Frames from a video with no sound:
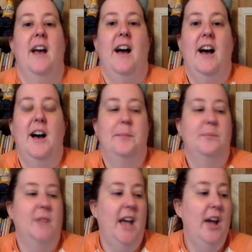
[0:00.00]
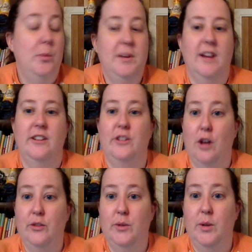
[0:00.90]
Um, I hope you guys are
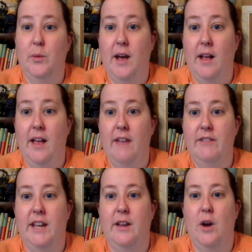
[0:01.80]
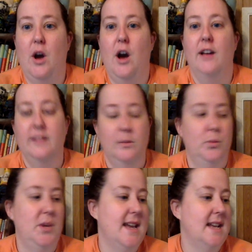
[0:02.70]
all doing well. Have an awesome
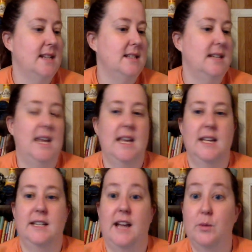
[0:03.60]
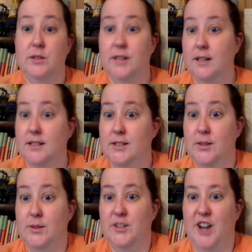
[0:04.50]
weekend. And I will talk to you
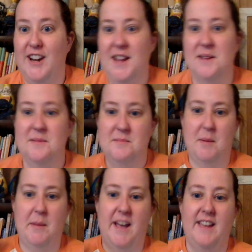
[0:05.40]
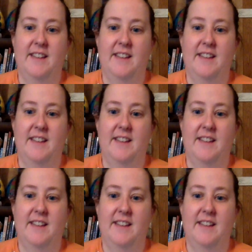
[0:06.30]
soon. All right? Bye-bye.